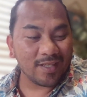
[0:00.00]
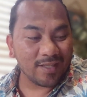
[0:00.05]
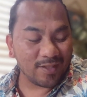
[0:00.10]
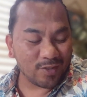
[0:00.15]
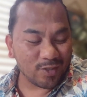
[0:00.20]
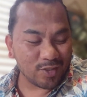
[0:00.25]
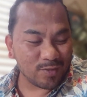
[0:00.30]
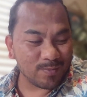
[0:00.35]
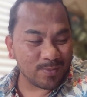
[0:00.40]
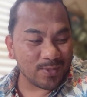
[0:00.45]
in
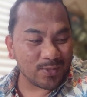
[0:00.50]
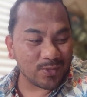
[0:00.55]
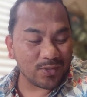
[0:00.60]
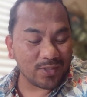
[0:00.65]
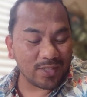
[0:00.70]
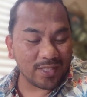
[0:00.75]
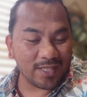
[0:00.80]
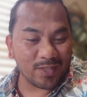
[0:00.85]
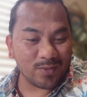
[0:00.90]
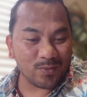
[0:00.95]
our
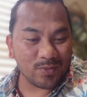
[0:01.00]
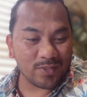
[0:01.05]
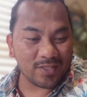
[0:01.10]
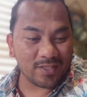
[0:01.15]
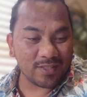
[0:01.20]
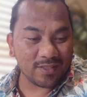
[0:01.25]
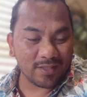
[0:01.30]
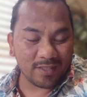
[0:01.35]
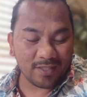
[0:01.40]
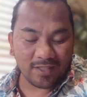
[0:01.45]
spoken
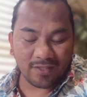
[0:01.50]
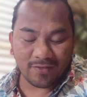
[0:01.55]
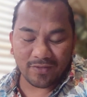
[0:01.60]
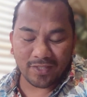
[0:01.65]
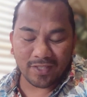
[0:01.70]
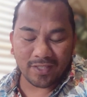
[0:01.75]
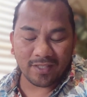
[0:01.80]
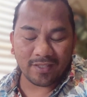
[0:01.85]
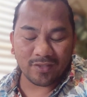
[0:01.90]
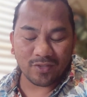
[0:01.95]
language,
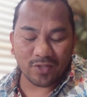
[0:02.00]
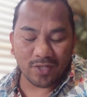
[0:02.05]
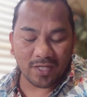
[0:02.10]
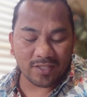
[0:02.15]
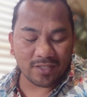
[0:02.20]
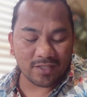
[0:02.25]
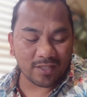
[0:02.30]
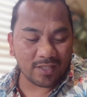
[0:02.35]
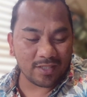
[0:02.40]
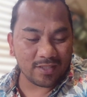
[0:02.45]
even in
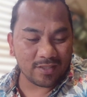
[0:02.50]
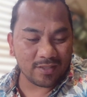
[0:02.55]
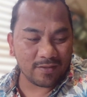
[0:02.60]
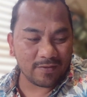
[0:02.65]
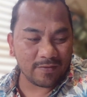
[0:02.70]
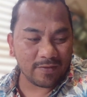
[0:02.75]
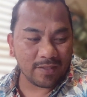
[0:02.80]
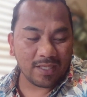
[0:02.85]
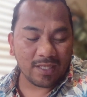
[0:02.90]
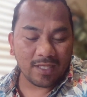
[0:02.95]
translation.